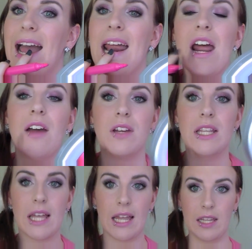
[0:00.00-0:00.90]
And having
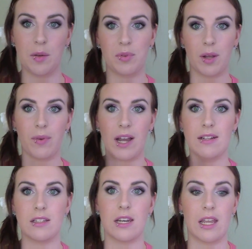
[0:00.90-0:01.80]
that lip plumper
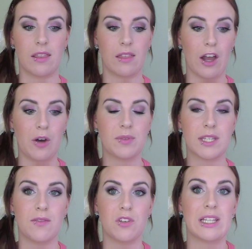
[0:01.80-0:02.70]
underneath helps
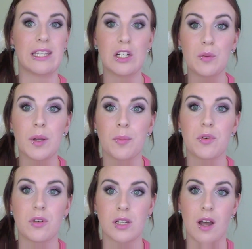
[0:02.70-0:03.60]
give you a little bit
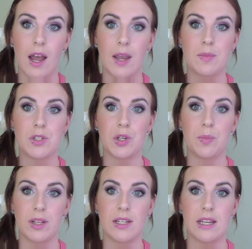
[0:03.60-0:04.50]
more time to
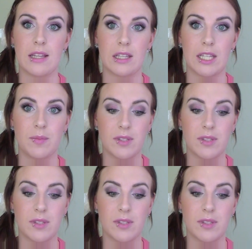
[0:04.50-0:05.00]
blend out the lip